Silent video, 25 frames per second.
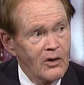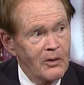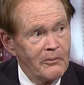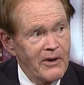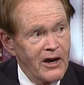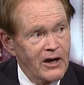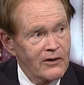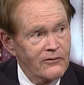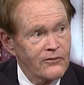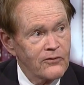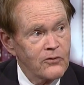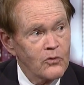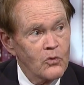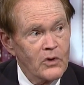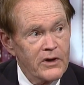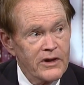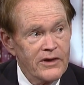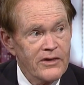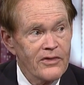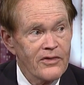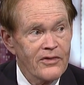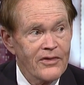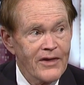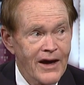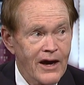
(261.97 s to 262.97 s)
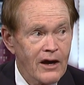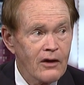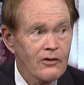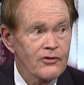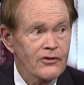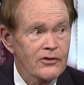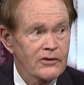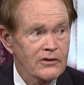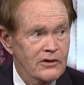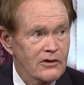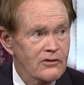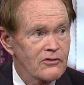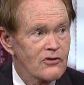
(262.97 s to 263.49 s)
about
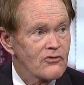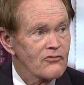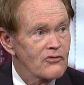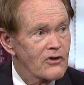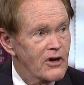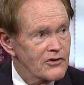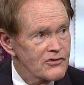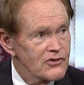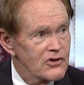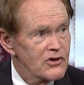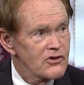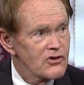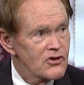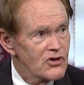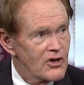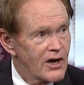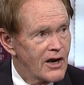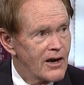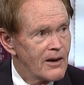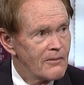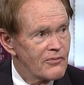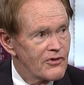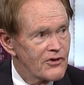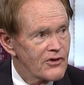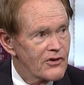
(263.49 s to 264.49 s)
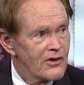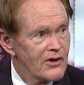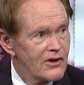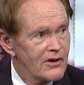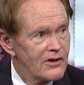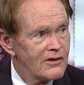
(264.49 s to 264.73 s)
40,000 construction jobs